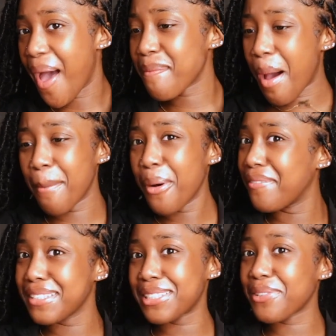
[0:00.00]
Am I
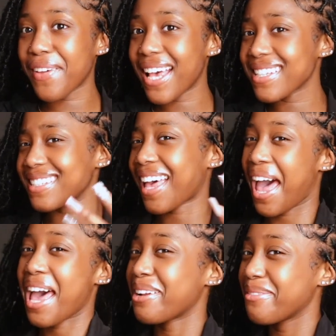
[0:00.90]
moving too fast?
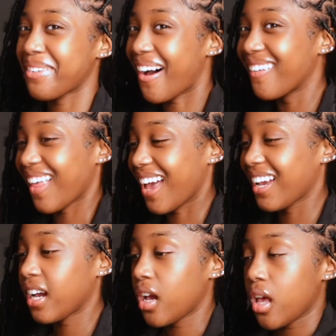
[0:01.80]
I don't know,
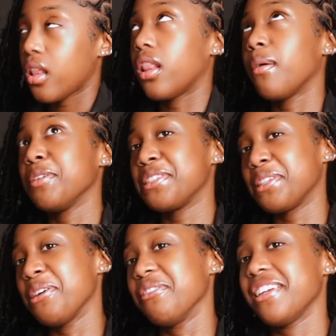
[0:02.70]
like, let me
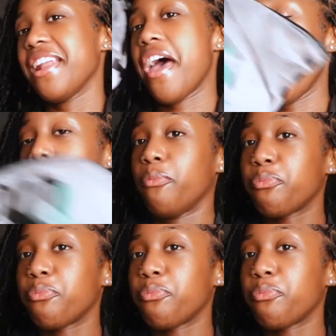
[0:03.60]
slow it down.